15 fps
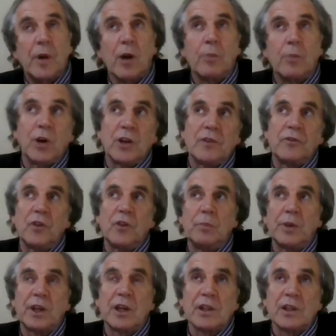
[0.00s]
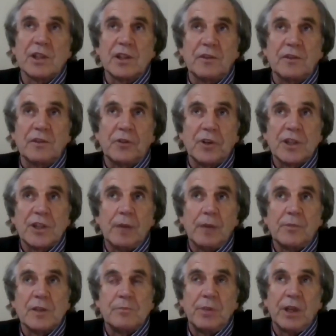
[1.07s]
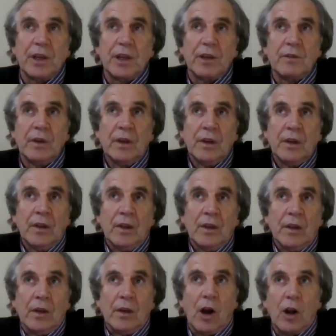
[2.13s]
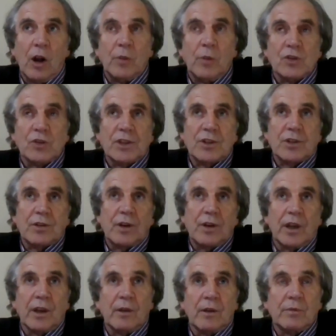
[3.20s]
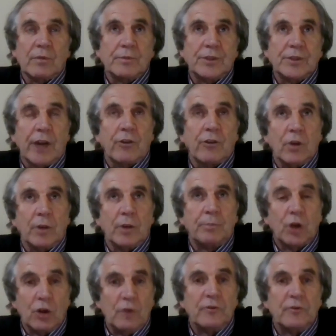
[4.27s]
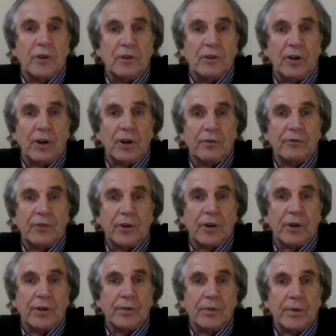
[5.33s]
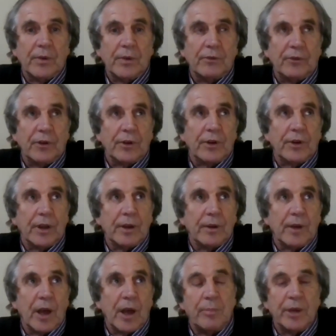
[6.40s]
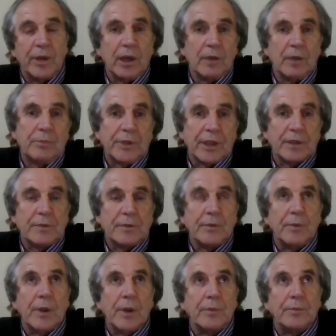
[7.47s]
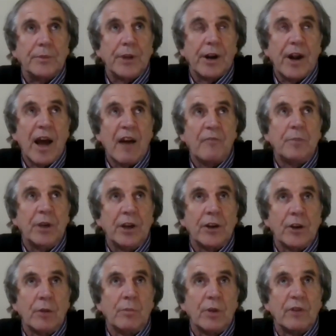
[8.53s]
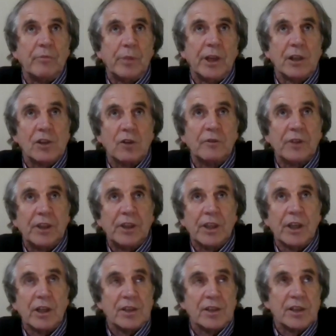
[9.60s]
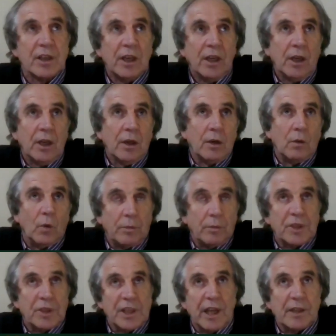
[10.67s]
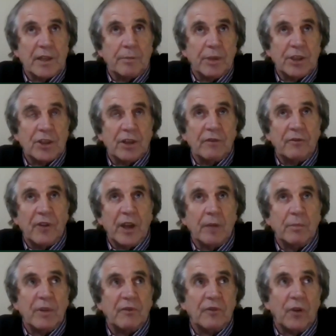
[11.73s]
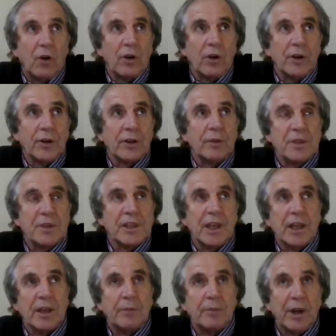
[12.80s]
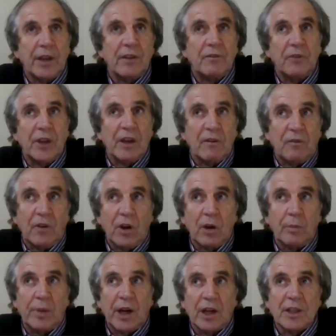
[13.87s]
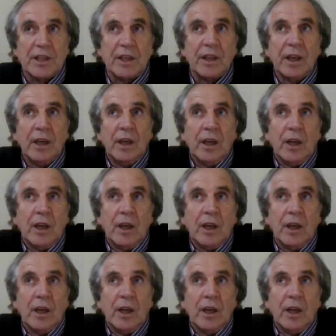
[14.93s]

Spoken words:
from our point of view, because it's the first time there's been almost general approval for a bill. That there have been a number of bills over the years. One presented by Sinn Féin before, another presented by the Fianna Fáil party,